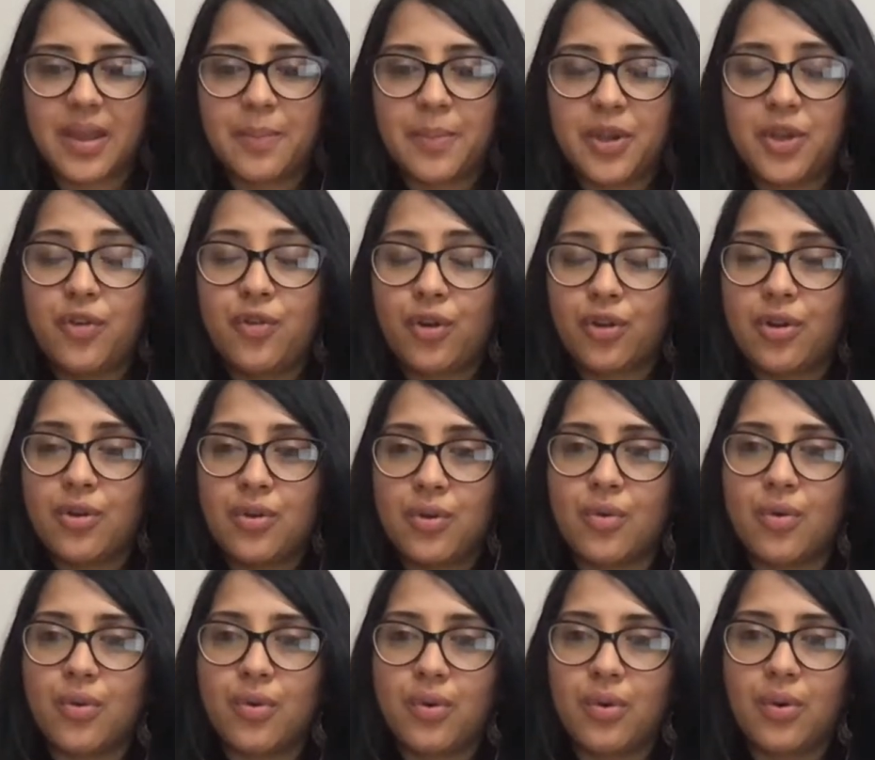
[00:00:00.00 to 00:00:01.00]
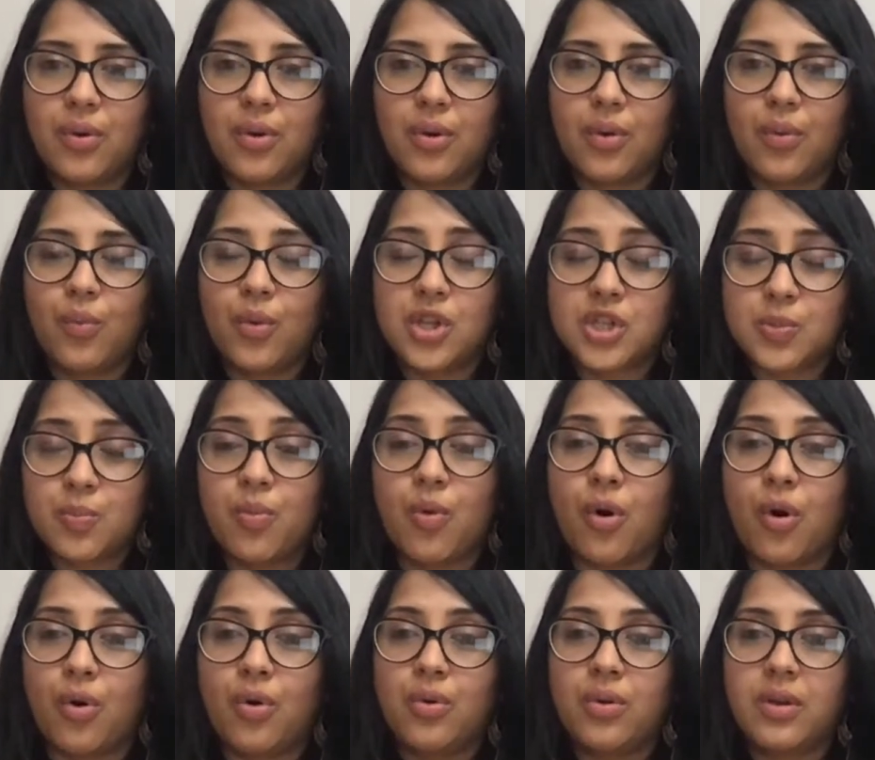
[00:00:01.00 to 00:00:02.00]
But you've got to know which
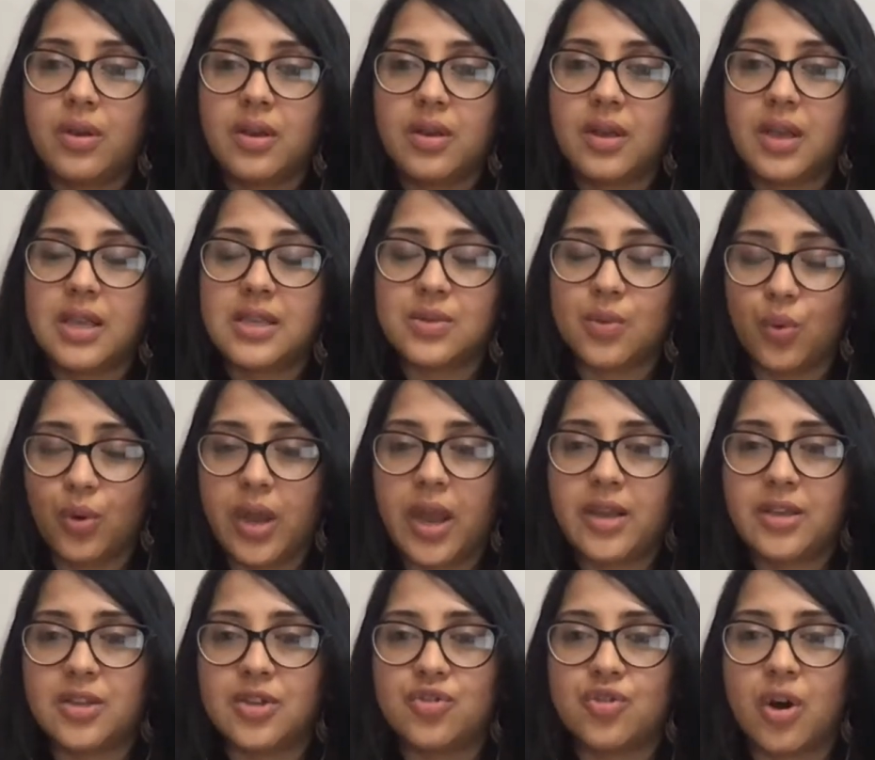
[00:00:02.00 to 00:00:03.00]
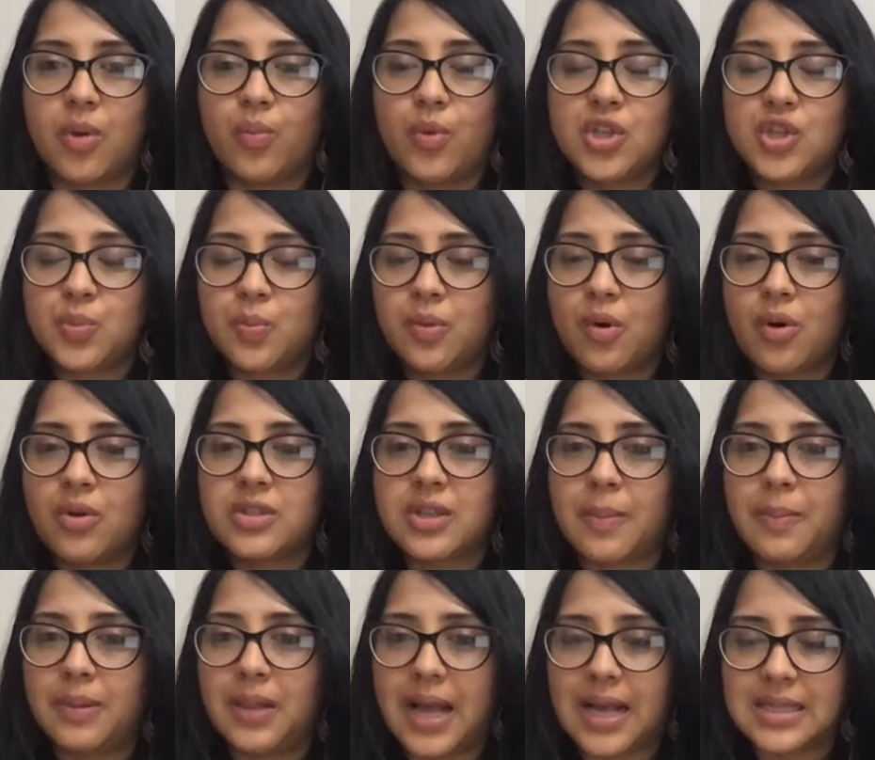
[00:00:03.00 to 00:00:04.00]
ball is okay to drop, which balls are
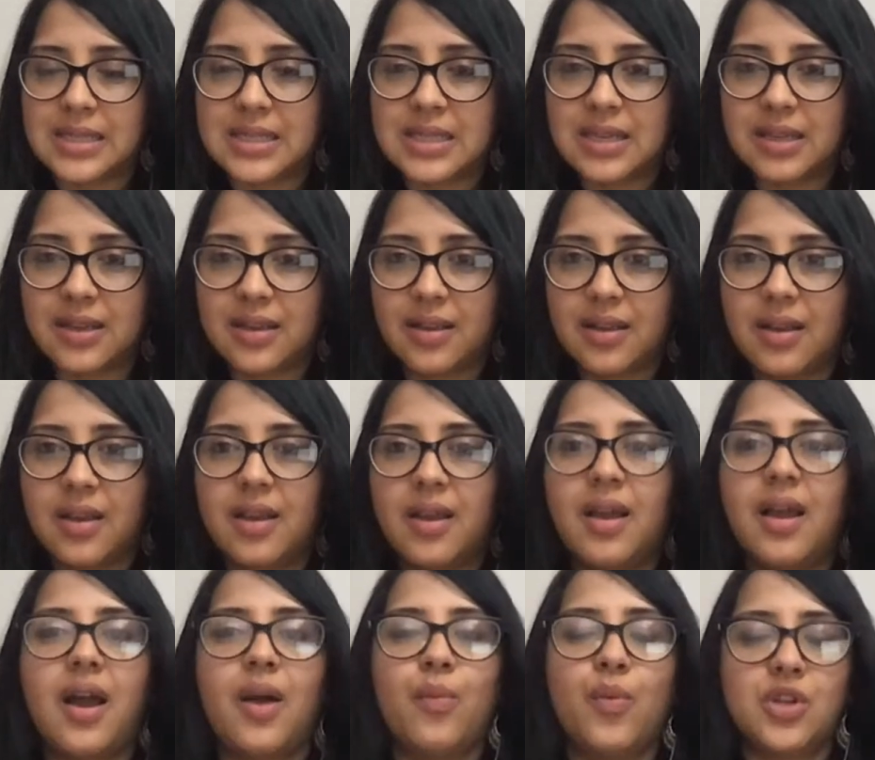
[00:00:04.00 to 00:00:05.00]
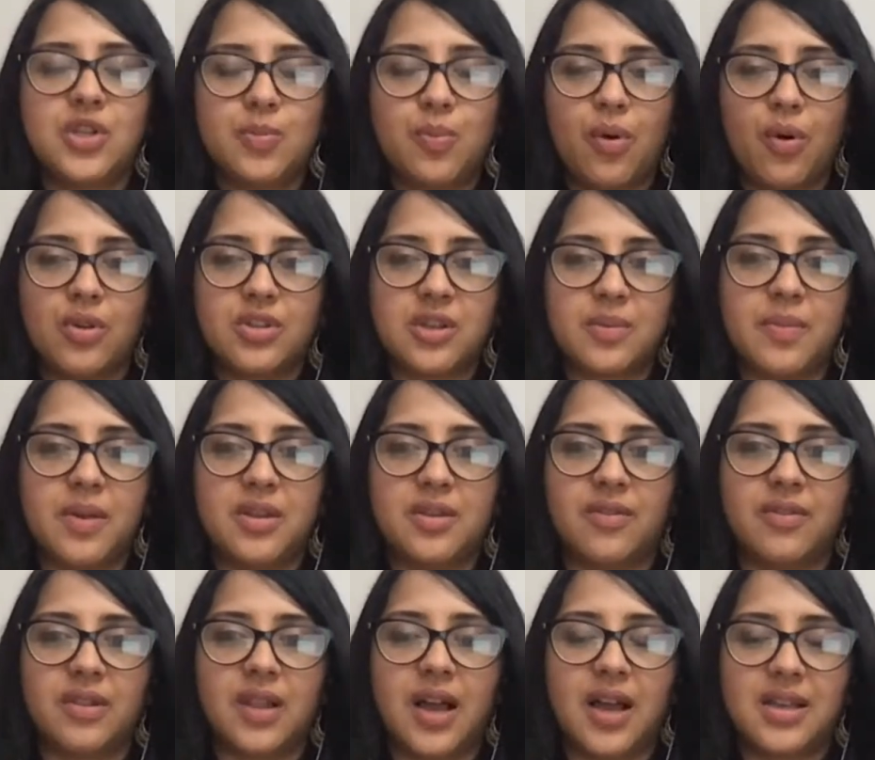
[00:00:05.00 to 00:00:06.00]
plastic and which balls are made
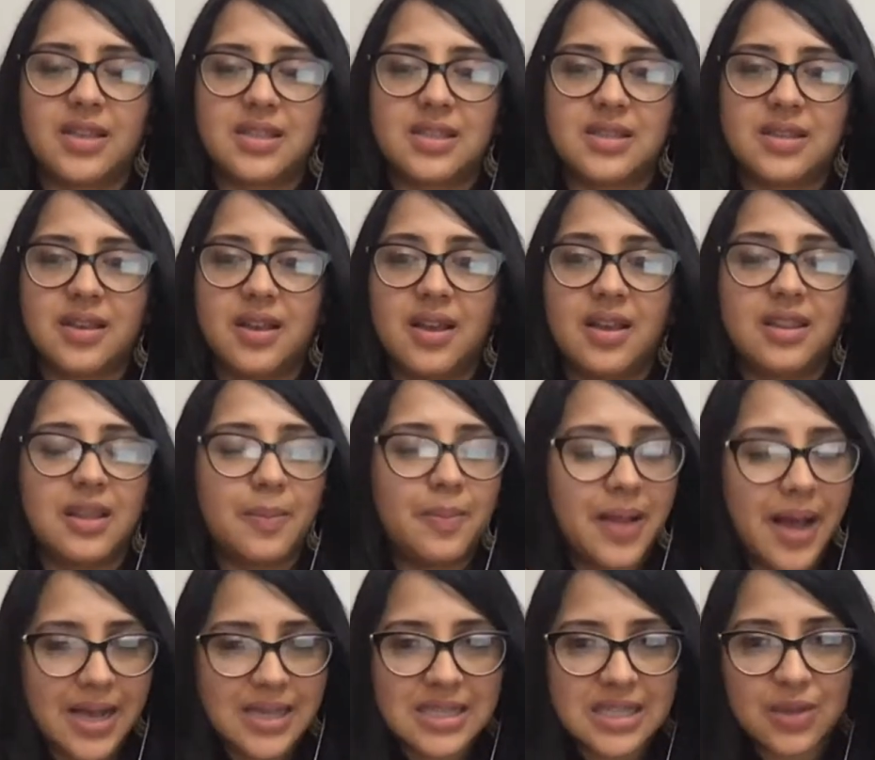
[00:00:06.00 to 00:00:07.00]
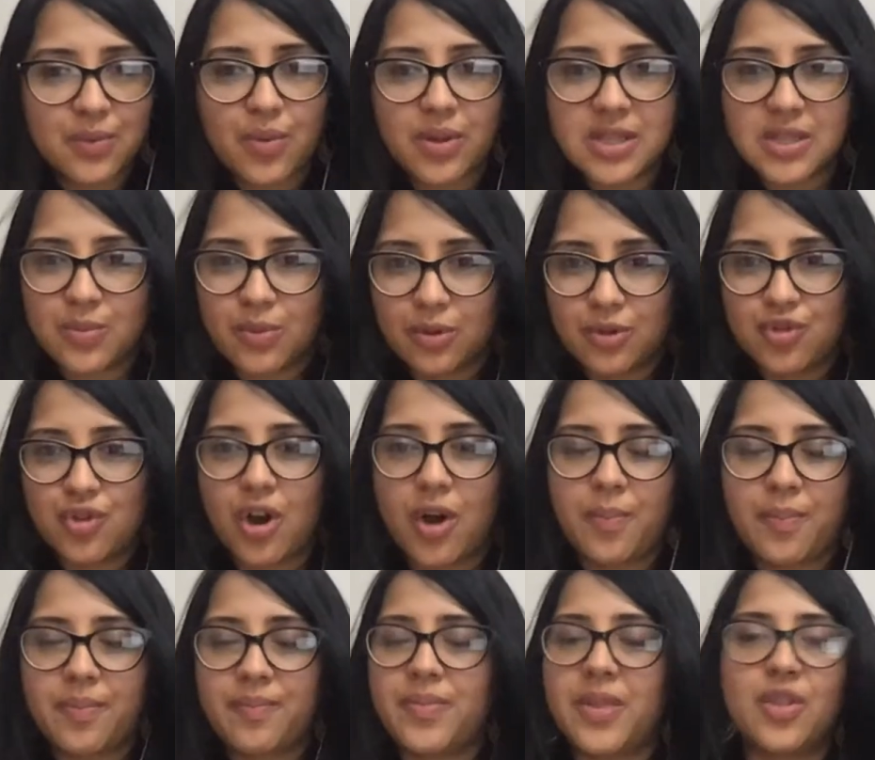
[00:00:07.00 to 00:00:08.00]
of glass. The plastic ones will
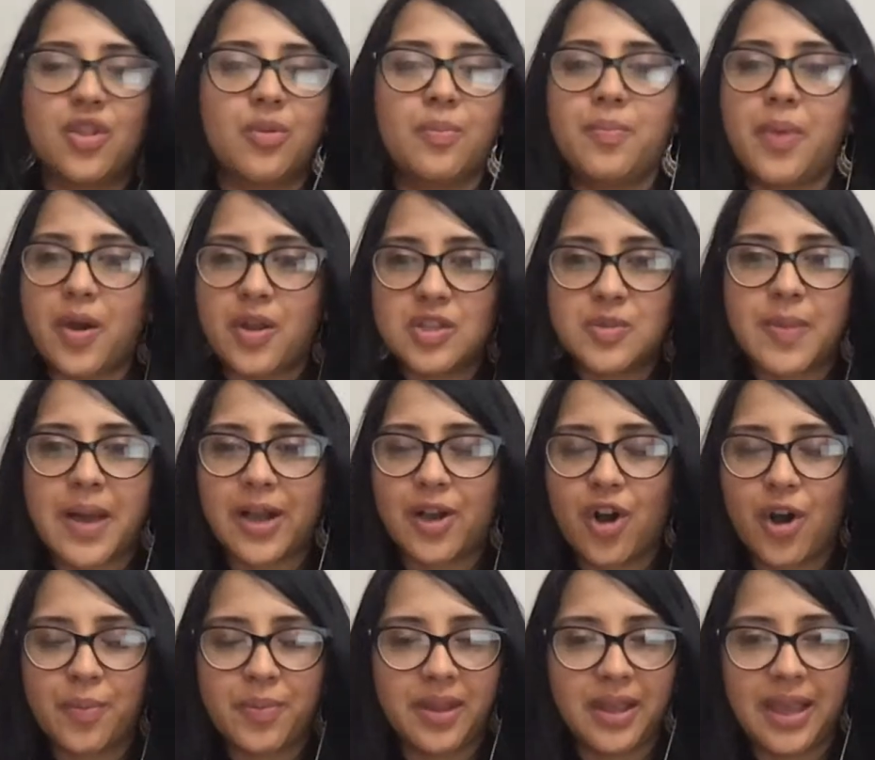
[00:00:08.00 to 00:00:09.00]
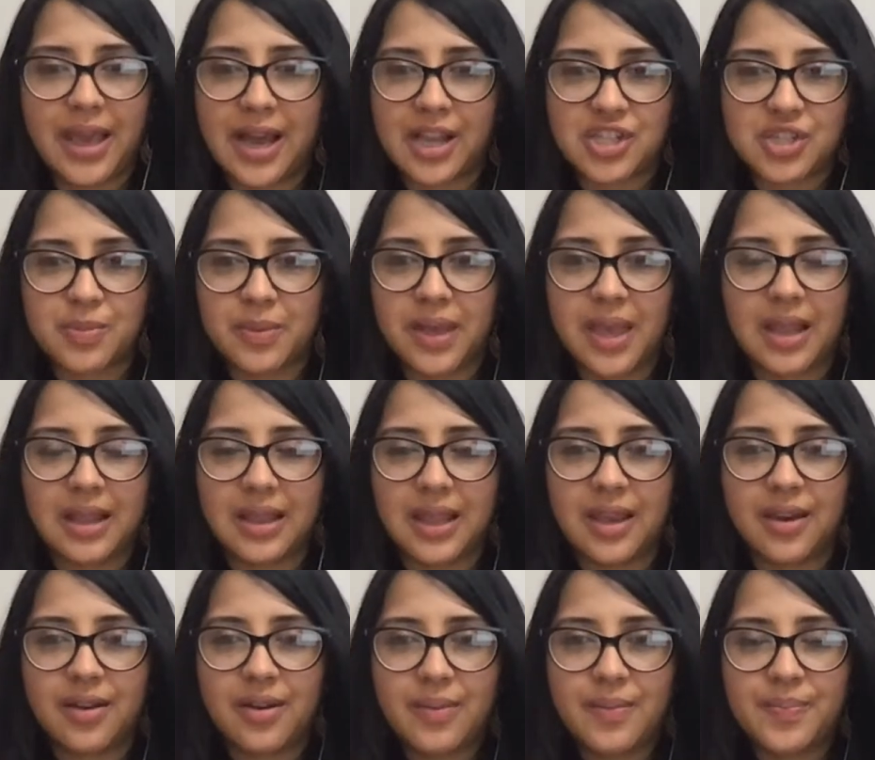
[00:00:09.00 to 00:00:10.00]
drop and they'll bounce back up and you catch them again
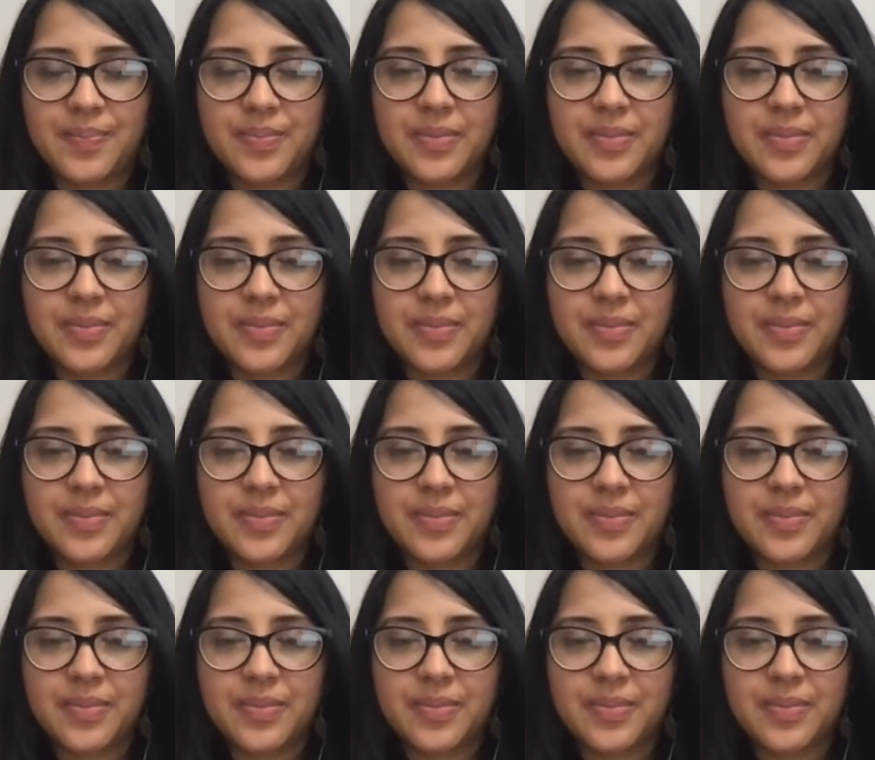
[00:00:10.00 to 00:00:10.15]
later.